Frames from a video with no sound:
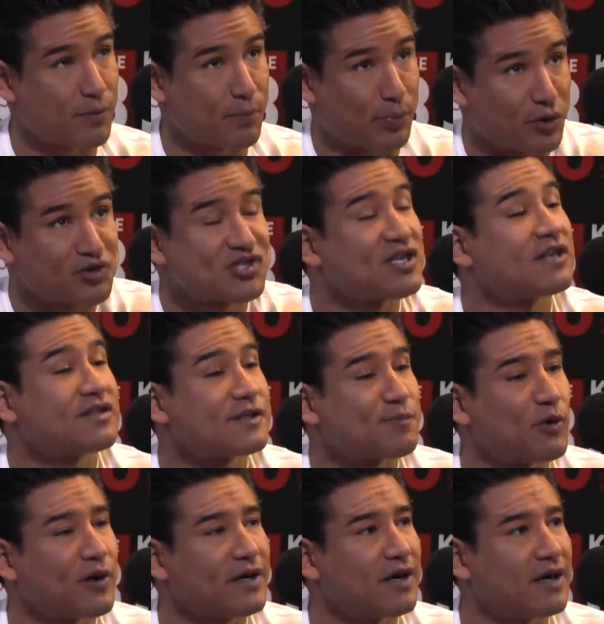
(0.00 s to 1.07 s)
person at this
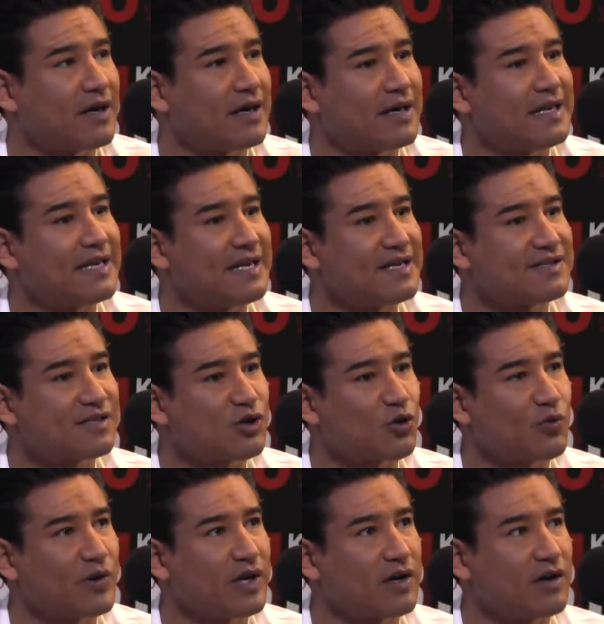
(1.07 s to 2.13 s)
point uh, in his
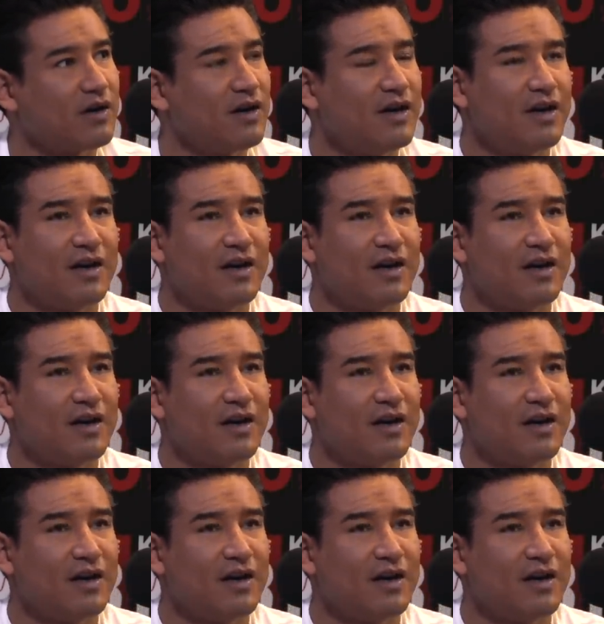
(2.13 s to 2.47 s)
career,